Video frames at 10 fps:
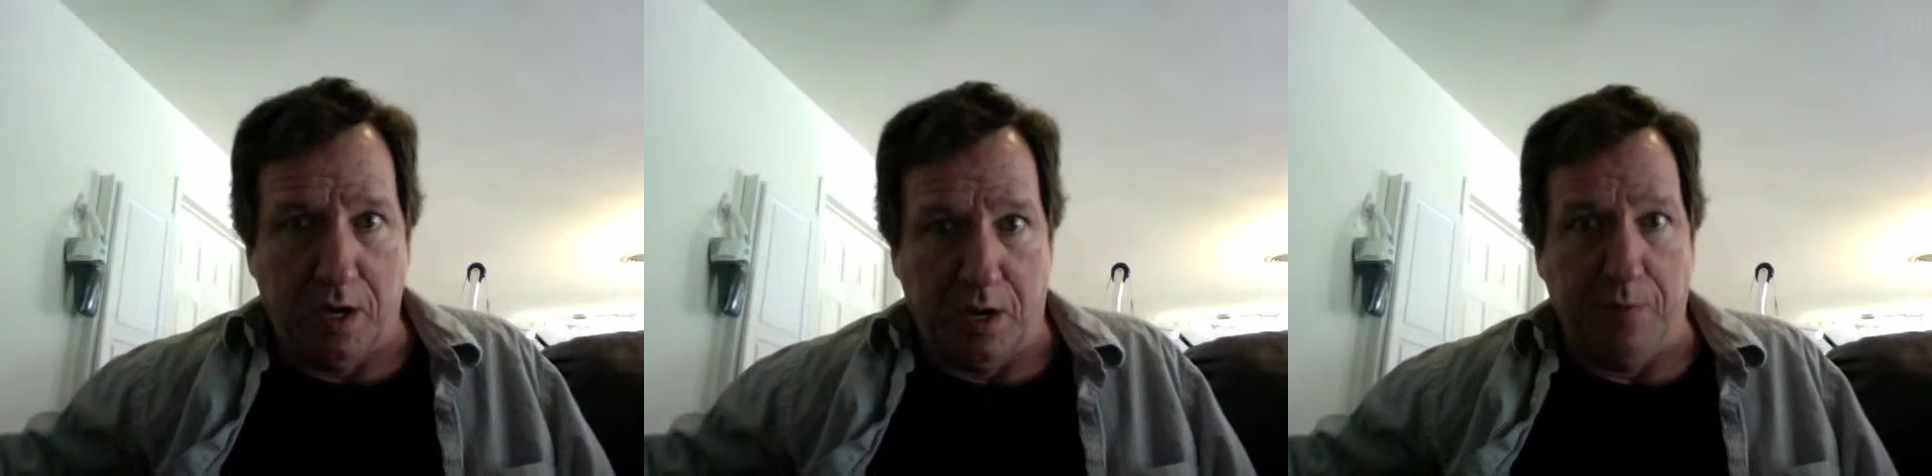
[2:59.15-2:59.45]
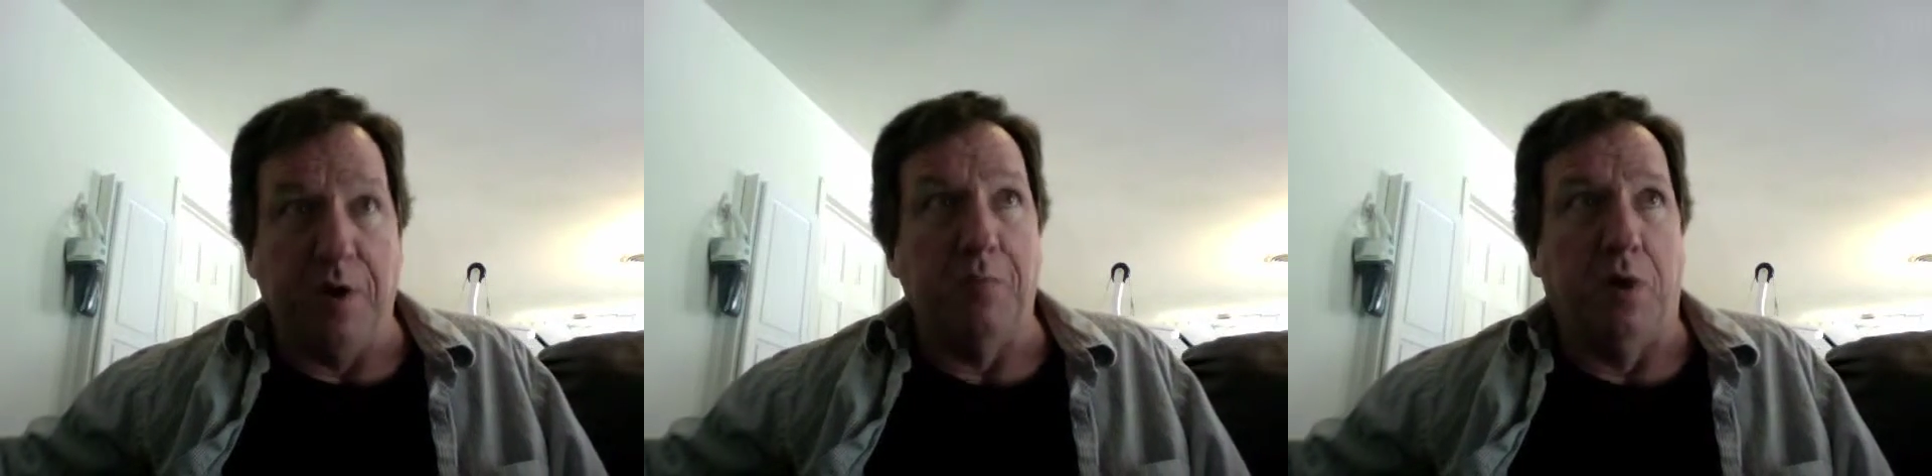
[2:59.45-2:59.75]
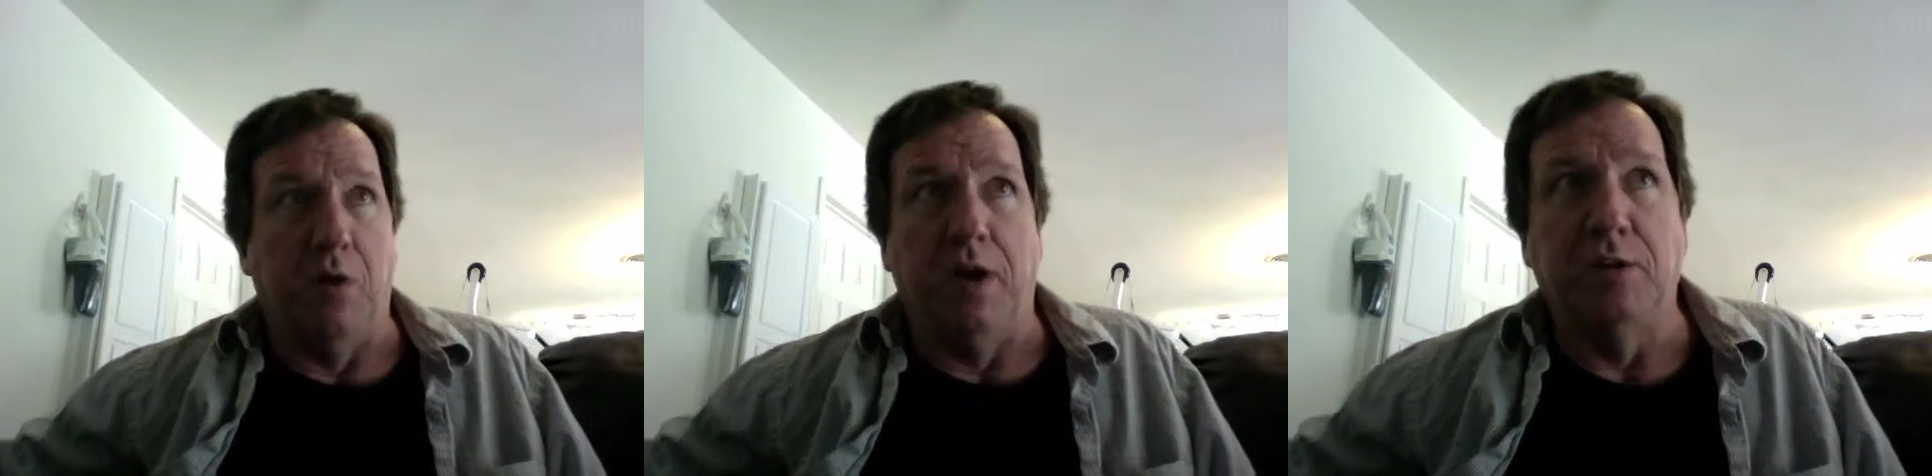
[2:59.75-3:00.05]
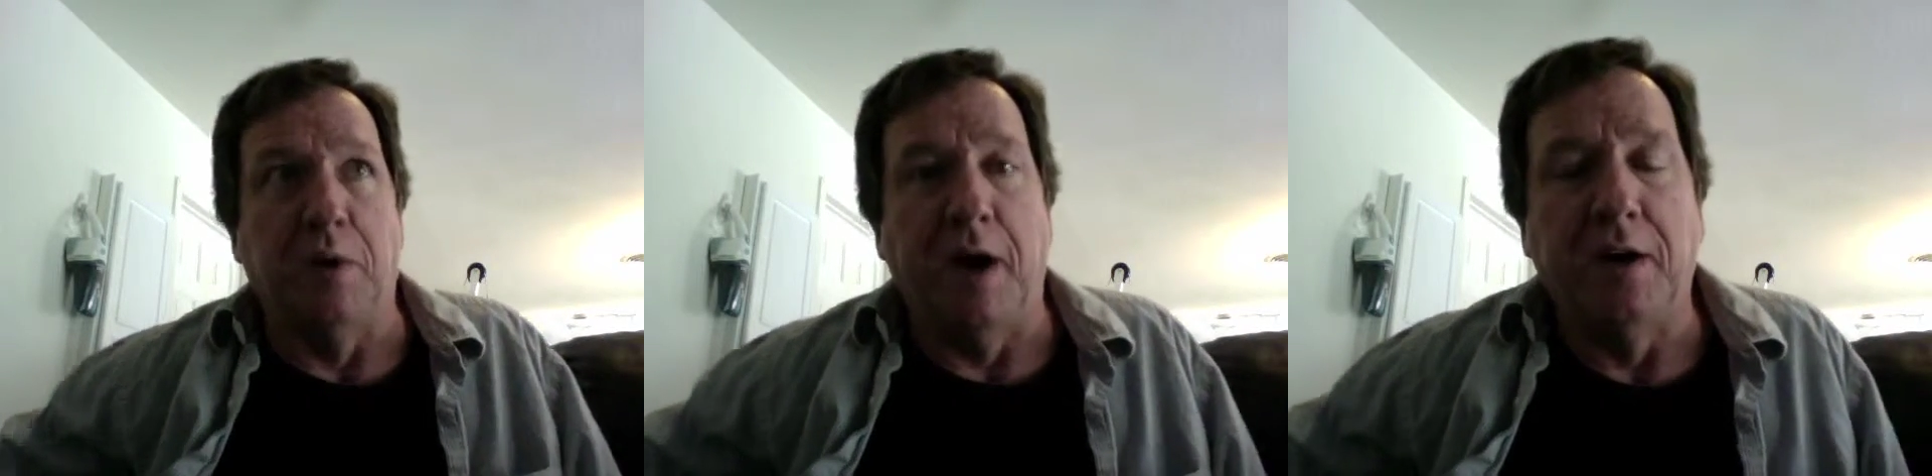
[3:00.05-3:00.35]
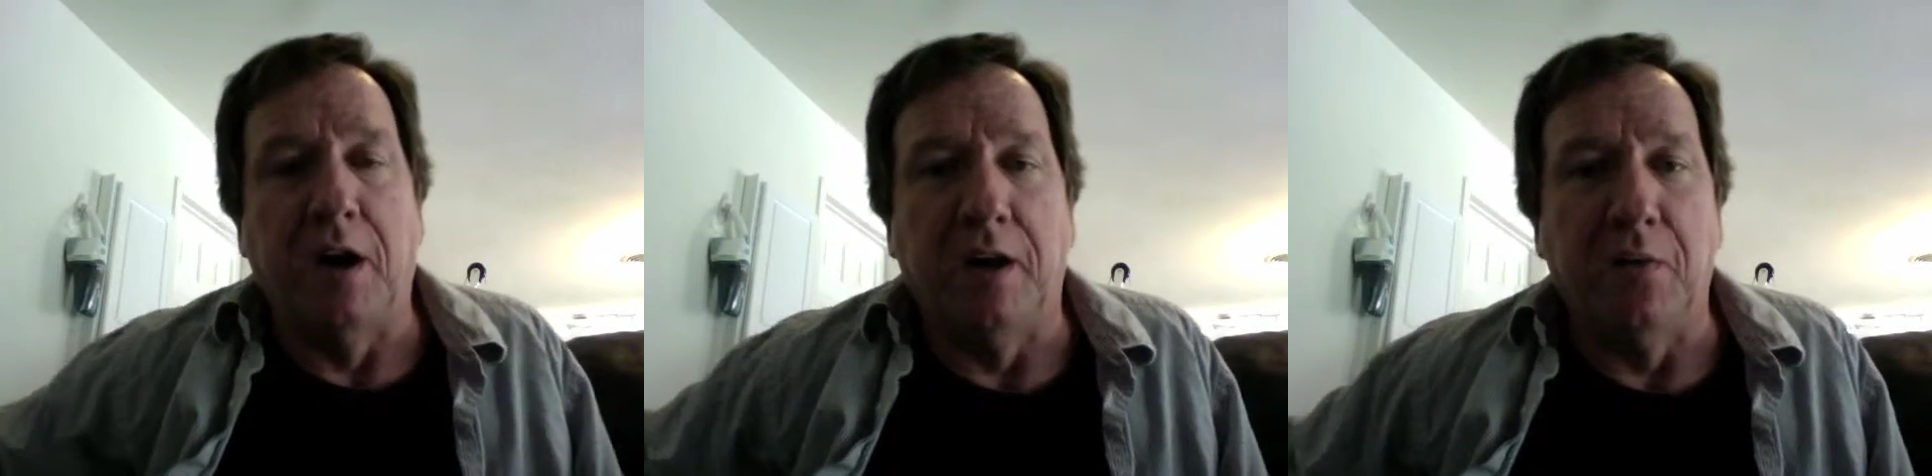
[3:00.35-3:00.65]
a meatball. That's what I
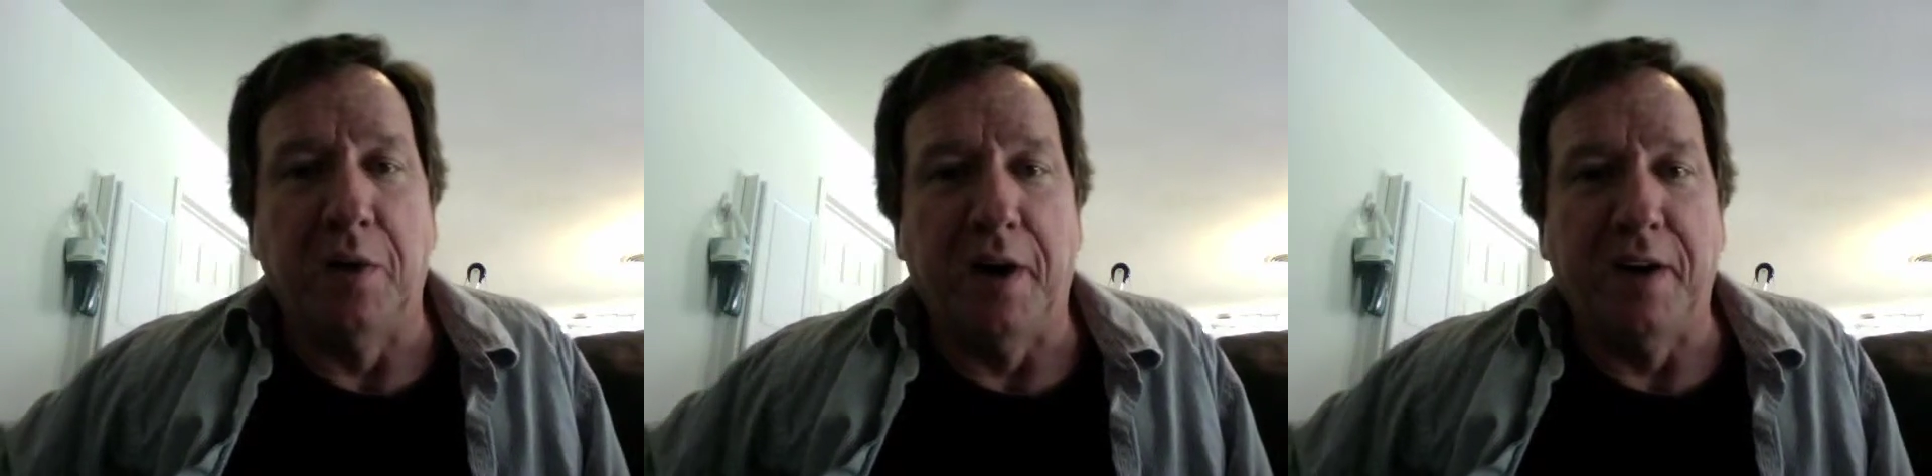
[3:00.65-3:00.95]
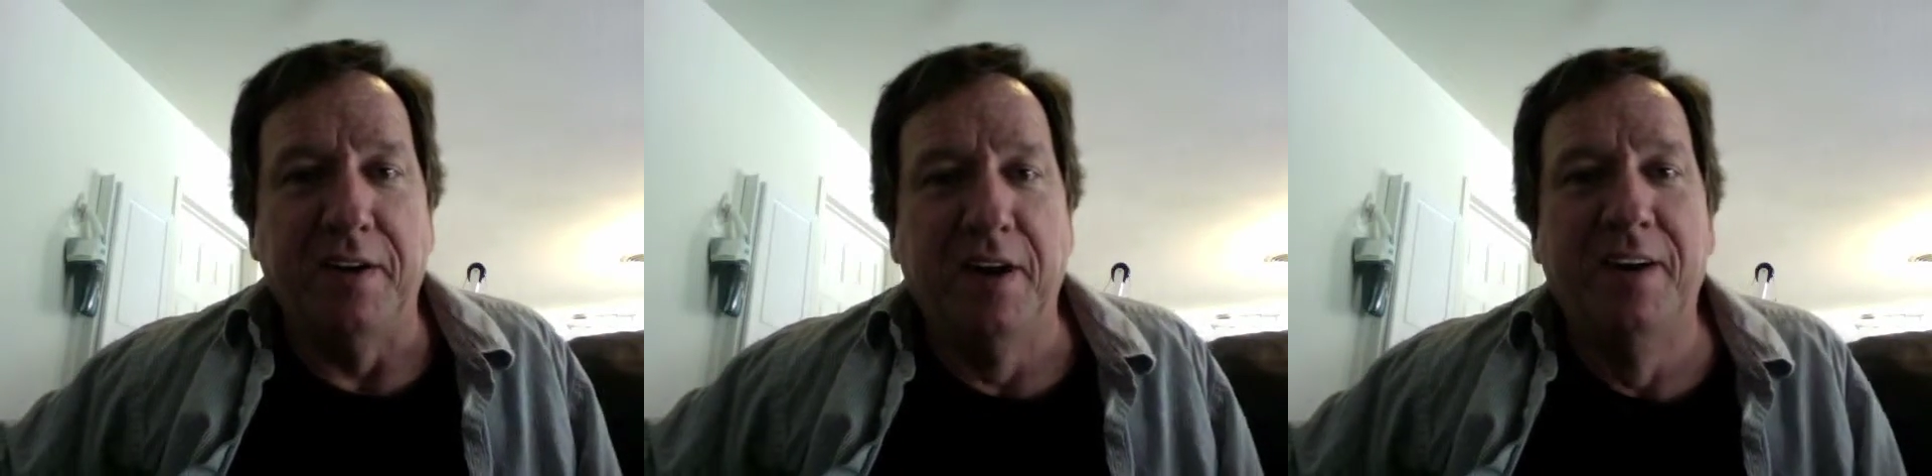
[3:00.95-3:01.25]
call it when I